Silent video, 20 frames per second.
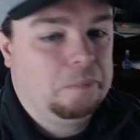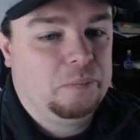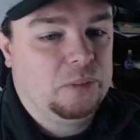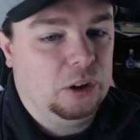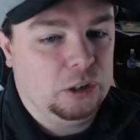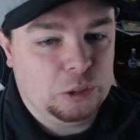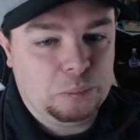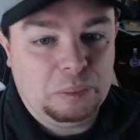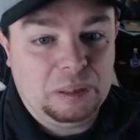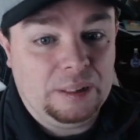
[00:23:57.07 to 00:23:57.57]

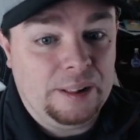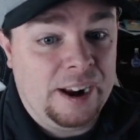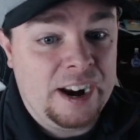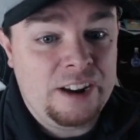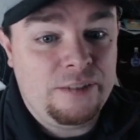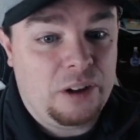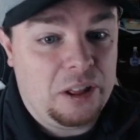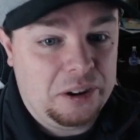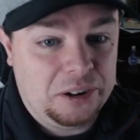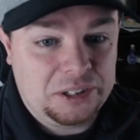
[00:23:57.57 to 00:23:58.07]
there's
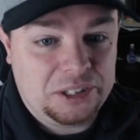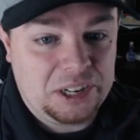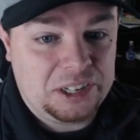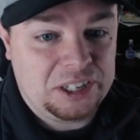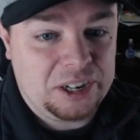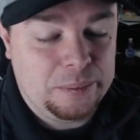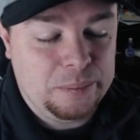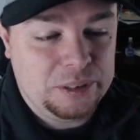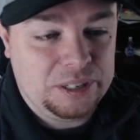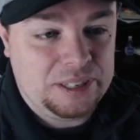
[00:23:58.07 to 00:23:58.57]
plenty of other
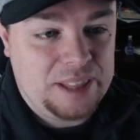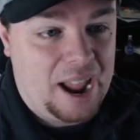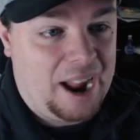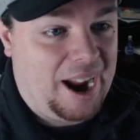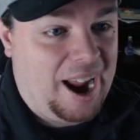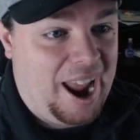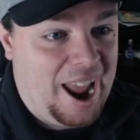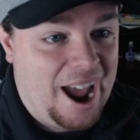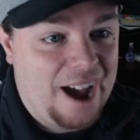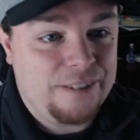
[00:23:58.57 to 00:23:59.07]
systems
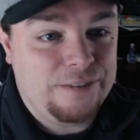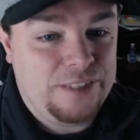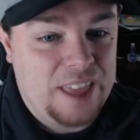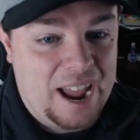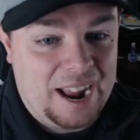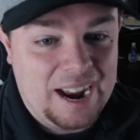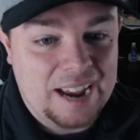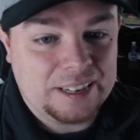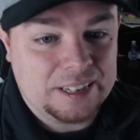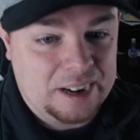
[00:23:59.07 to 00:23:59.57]
that have
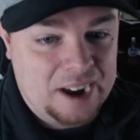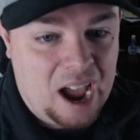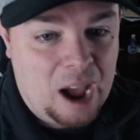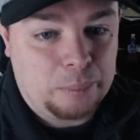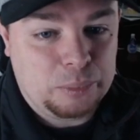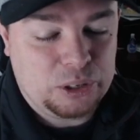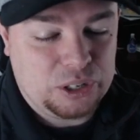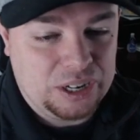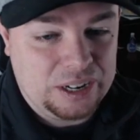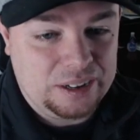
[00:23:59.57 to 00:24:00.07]
that as an
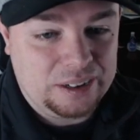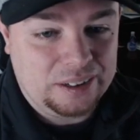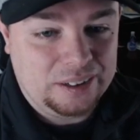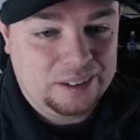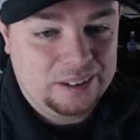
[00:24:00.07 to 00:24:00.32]
option,